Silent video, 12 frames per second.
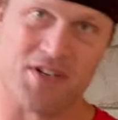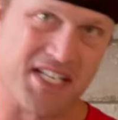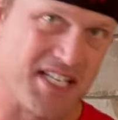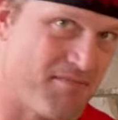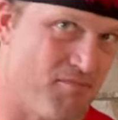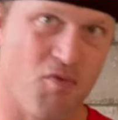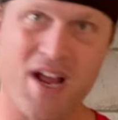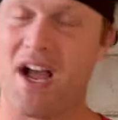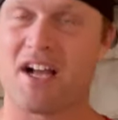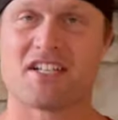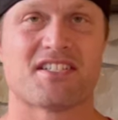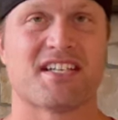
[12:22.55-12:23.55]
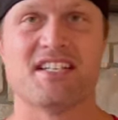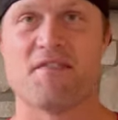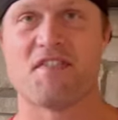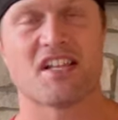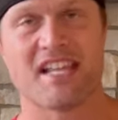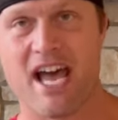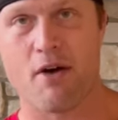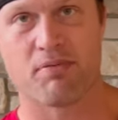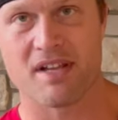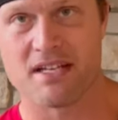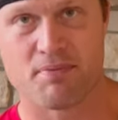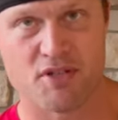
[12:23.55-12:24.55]
We significantly
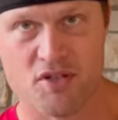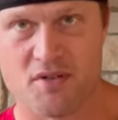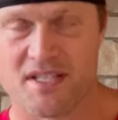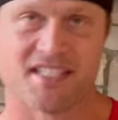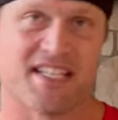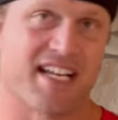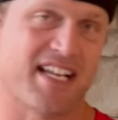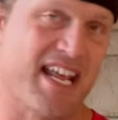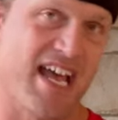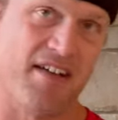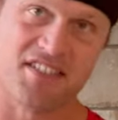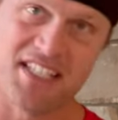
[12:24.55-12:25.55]
outplayed Purdue in the second half.